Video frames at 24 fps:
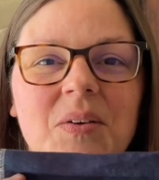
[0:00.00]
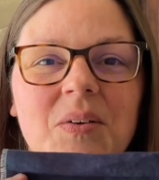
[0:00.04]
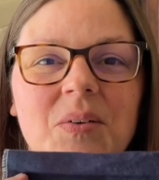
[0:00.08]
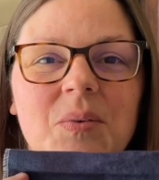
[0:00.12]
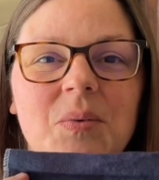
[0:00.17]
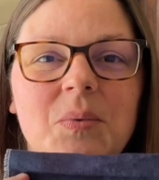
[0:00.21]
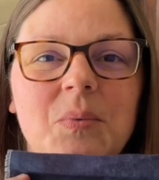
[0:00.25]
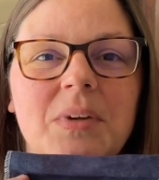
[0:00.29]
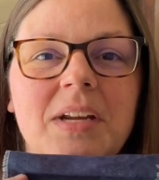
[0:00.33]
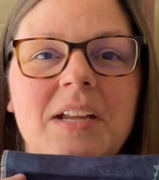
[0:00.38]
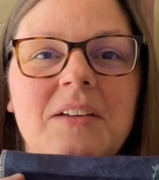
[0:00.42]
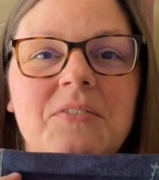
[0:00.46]

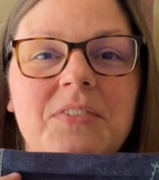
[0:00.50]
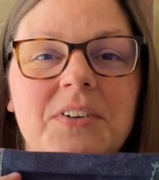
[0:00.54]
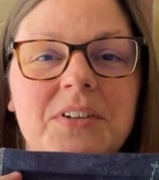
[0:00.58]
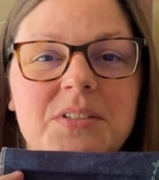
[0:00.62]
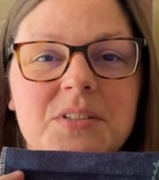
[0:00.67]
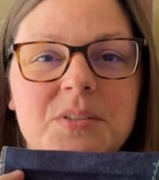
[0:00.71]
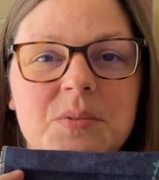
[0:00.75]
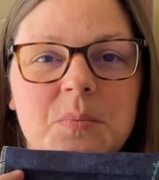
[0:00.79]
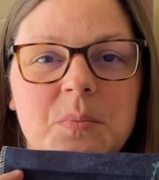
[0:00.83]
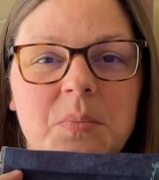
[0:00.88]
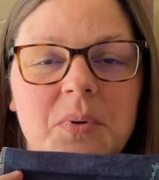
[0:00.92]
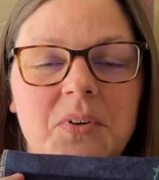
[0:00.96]
When I
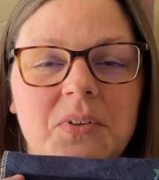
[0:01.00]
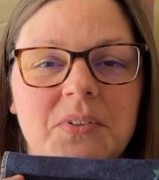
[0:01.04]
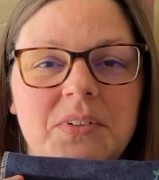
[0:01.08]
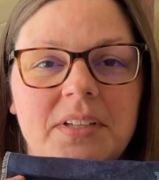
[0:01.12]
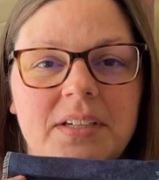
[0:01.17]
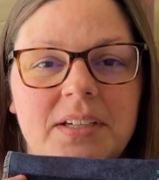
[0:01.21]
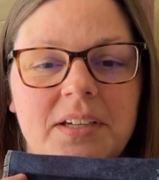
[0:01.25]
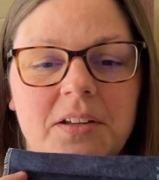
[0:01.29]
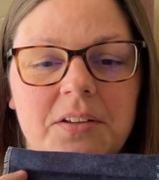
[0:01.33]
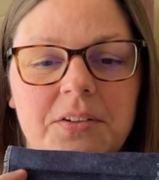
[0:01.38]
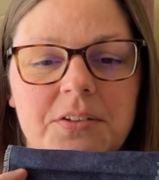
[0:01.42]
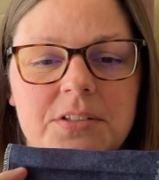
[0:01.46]
first pulled the
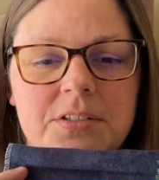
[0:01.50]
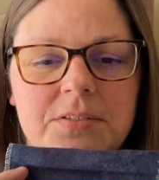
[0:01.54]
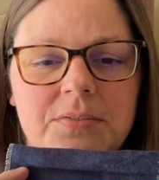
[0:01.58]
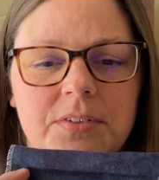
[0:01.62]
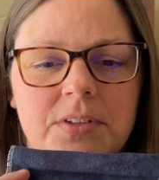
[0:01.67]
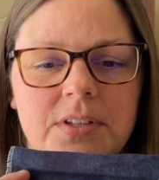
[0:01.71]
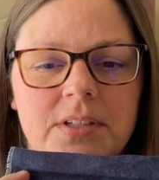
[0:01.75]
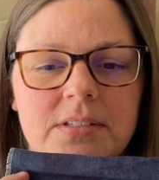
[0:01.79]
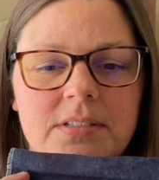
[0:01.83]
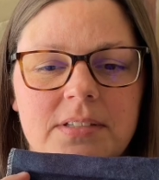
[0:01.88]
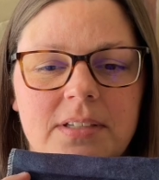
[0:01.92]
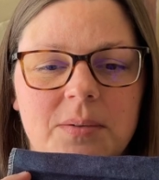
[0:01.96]
colors for
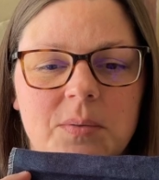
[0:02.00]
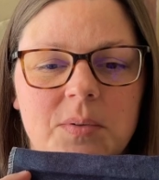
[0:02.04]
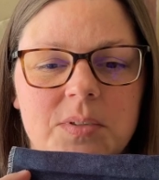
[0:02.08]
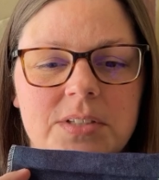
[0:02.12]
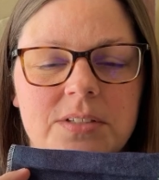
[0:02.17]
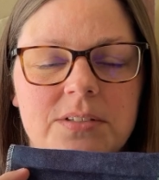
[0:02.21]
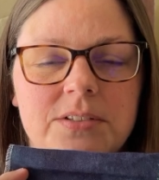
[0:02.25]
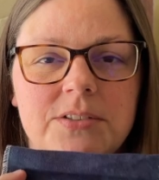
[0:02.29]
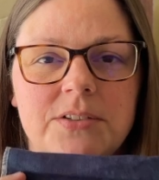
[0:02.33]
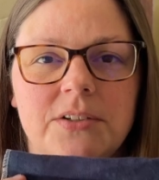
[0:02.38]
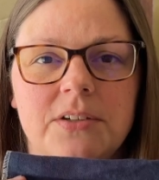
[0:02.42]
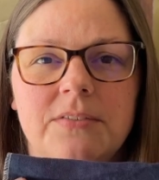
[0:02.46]
this, I
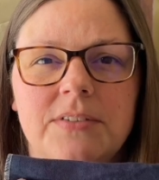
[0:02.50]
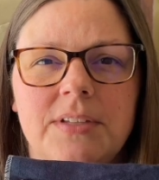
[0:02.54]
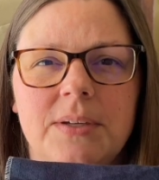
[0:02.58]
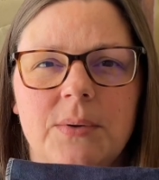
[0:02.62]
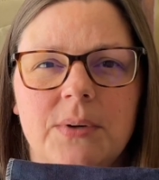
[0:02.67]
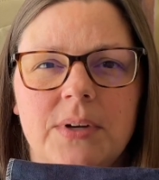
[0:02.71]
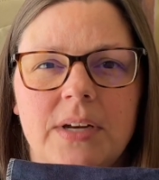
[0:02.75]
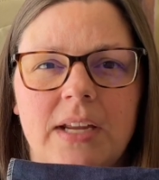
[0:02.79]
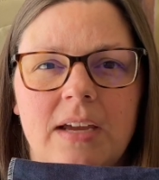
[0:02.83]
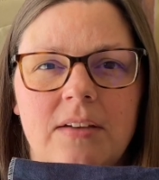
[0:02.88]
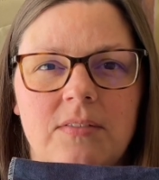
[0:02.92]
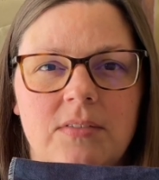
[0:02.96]
wasn't sure if they were
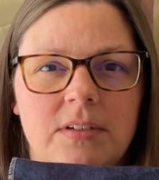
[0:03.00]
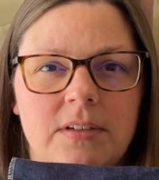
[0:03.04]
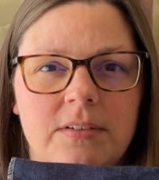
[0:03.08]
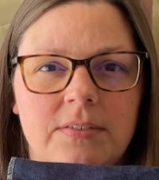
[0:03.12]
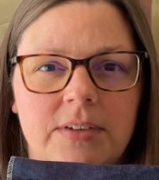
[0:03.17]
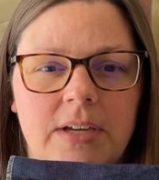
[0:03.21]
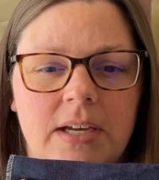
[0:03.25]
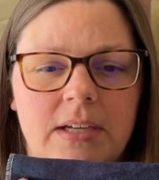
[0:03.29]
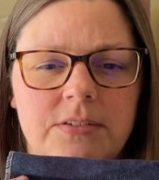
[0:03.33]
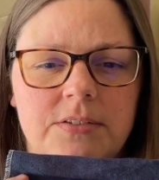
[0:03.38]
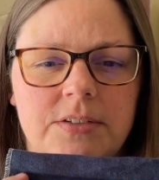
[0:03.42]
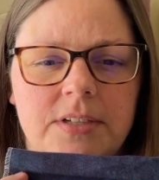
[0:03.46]
going to have enough
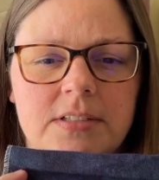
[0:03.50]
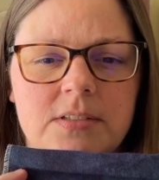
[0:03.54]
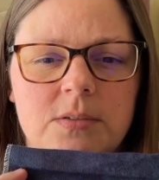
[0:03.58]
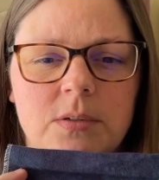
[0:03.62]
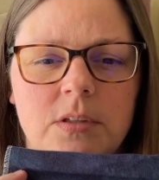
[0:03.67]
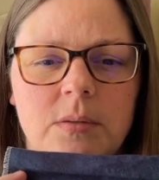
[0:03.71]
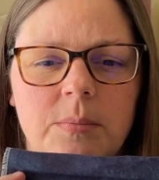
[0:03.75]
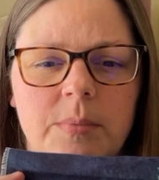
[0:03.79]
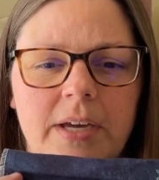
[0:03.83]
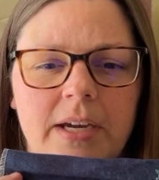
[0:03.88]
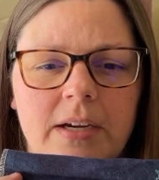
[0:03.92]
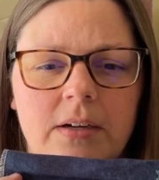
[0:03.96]
contrast with
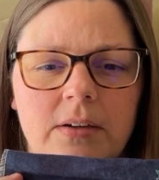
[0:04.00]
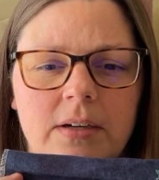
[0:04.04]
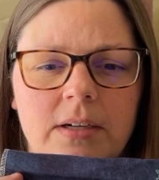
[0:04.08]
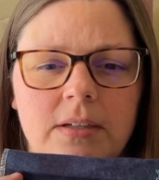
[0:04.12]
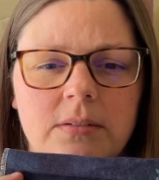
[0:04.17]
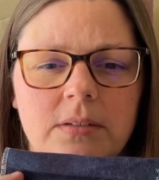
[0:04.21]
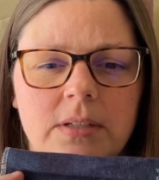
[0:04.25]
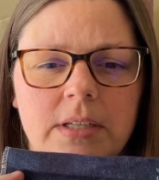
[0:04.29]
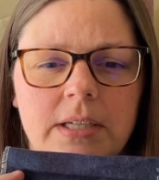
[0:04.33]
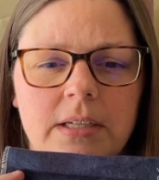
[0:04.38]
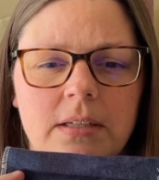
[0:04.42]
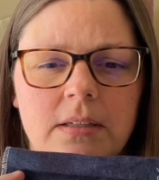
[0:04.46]
the
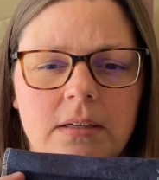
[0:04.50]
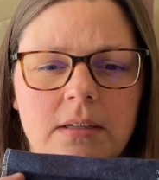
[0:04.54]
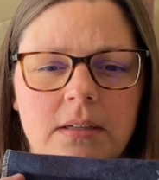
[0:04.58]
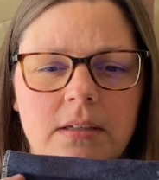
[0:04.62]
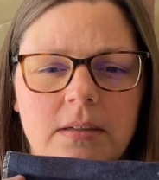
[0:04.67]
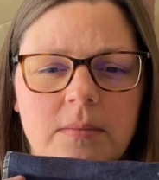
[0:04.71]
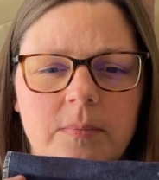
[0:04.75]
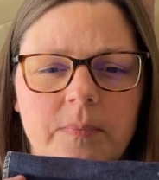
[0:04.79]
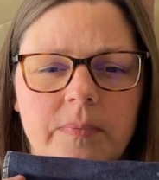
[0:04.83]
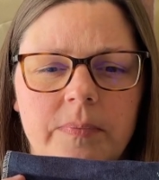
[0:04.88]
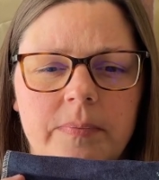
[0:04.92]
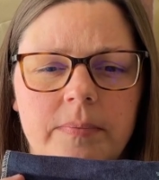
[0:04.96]
background. Like,
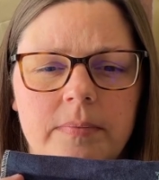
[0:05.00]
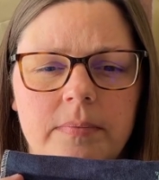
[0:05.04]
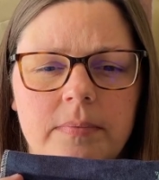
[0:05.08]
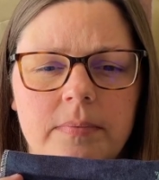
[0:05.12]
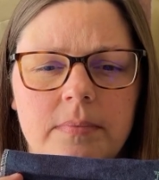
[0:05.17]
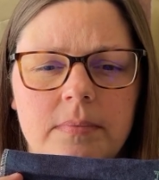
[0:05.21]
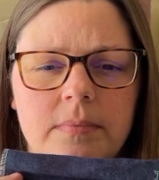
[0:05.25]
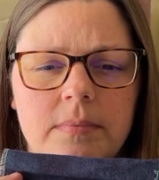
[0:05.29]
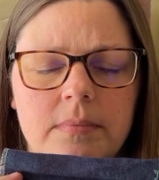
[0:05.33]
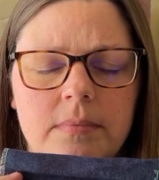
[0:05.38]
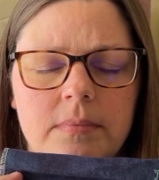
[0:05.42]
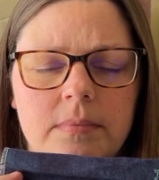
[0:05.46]

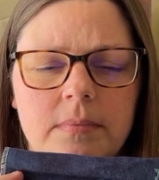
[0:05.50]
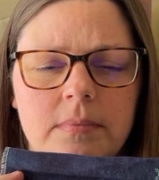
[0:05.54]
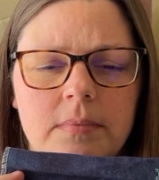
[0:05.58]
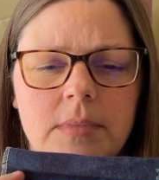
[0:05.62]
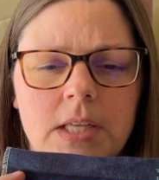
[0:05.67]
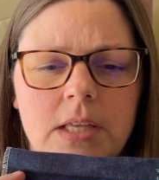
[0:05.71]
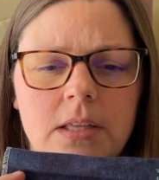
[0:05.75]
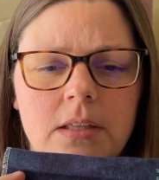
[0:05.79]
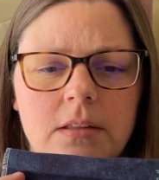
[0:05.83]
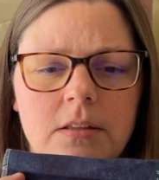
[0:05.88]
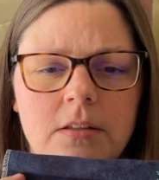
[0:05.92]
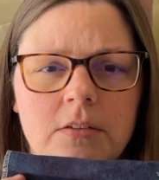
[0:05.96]

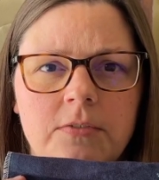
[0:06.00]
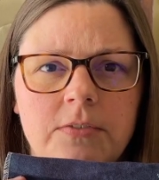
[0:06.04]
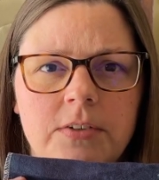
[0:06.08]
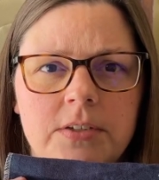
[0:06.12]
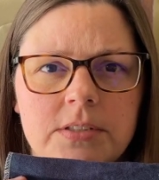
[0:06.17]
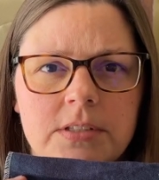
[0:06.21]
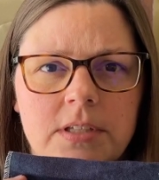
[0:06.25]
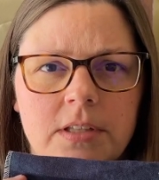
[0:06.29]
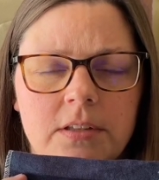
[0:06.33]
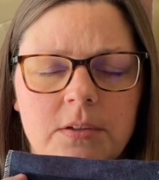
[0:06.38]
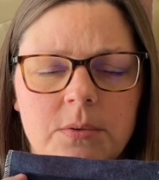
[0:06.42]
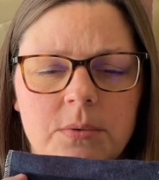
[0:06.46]
the
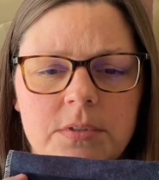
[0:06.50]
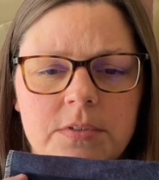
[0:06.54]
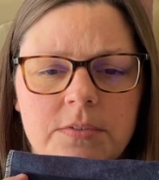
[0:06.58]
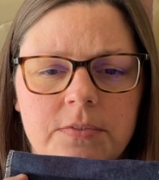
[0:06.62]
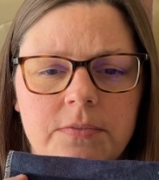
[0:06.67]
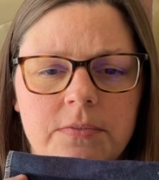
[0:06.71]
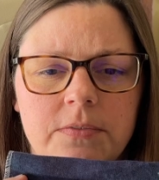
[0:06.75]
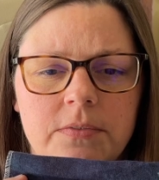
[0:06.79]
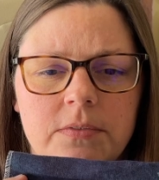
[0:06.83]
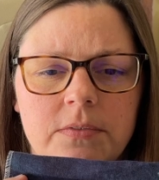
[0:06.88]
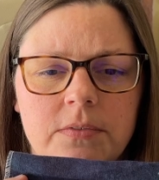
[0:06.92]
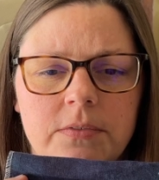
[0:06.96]
first color was
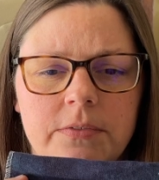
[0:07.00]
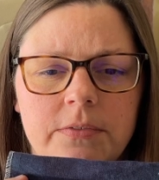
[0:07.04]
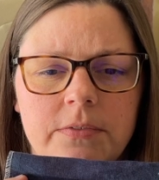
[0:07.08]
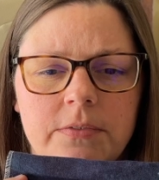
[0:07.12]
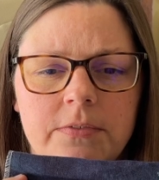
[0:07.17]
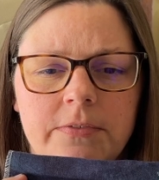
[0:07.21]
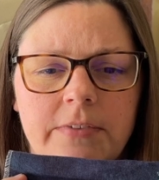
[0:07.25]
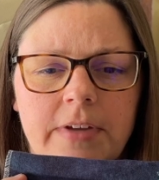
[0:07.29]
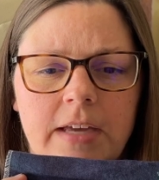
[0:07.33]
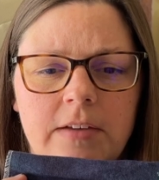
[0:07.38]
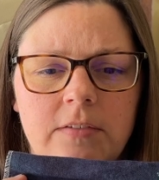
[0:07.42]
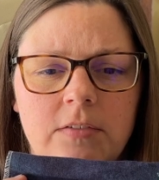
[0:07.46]

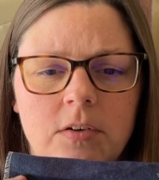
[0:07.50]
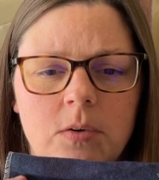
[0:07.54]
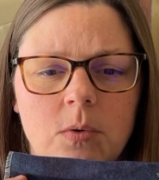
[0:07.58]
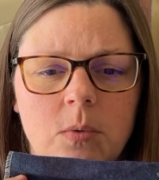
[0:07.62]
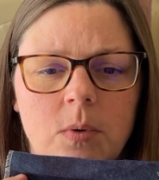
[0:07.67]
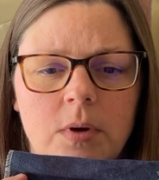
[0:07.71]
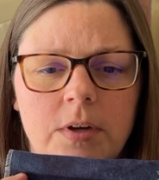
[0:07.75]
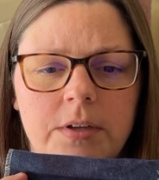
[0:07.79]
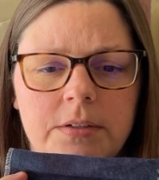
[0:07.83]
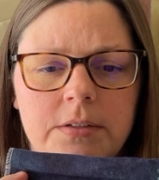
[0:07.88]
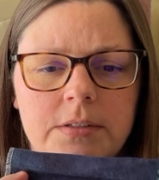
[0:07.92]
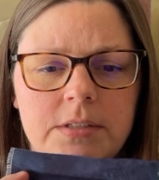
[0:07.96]

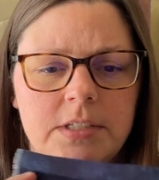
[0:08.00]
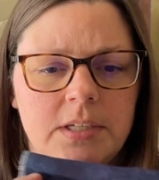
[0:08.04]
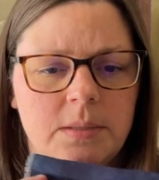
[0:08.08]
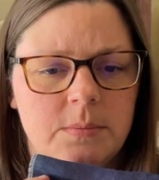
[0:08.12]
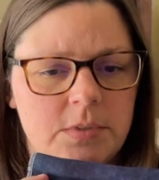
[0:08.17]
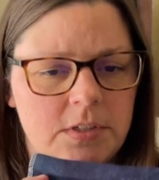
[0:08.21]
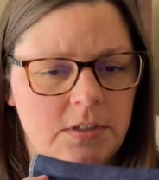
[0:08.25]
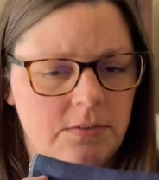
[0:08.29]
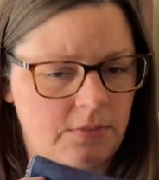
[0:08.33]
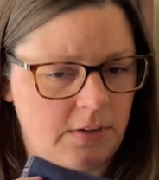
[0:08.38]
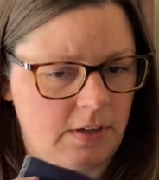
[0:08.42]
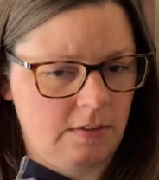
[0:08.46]
501,
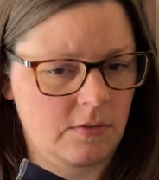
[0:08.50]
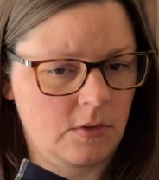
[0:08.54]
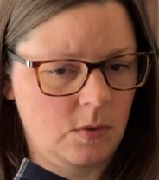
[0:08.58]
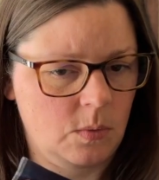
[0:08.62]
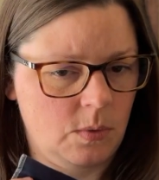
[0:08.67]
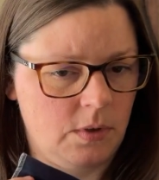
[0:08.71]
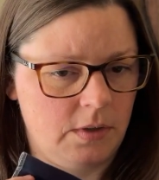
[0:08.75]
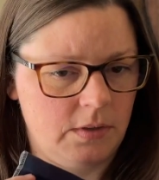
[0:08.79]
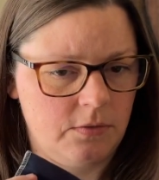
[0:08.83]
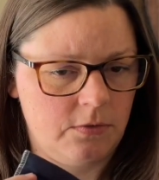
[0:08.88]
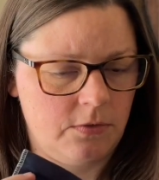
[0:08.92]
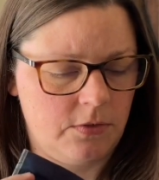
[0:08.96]
DMC
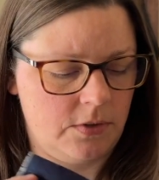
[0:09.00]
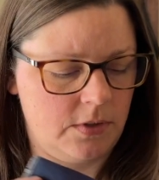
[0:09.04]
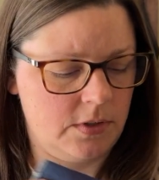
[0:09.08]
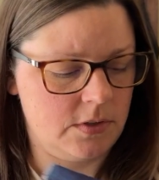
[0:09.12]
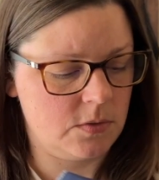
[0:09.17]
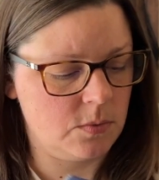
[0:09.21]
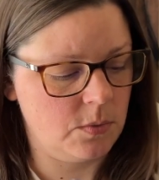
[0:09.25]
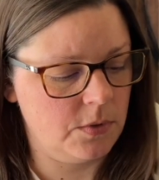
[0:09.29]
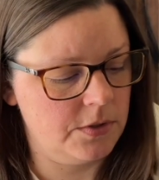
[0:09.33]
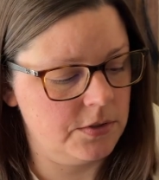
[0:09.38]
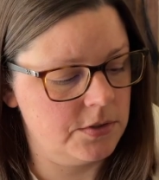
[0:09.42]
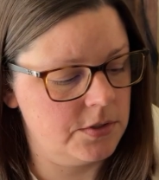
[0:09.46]
501 for
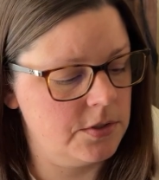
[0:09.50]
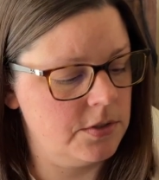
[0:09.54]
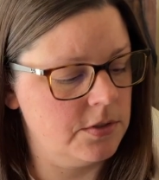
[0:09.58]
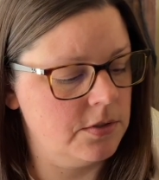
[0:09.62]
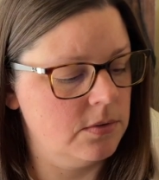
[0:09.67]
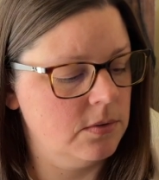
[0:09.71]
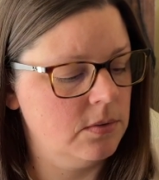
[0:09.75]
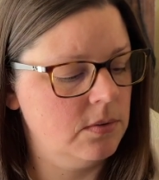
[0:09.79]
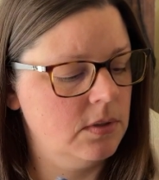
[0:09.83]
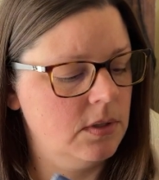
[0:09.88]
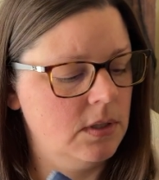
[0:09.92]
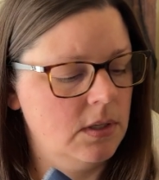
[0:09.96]
this word
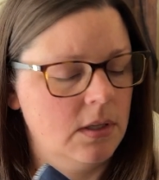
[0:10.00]
2.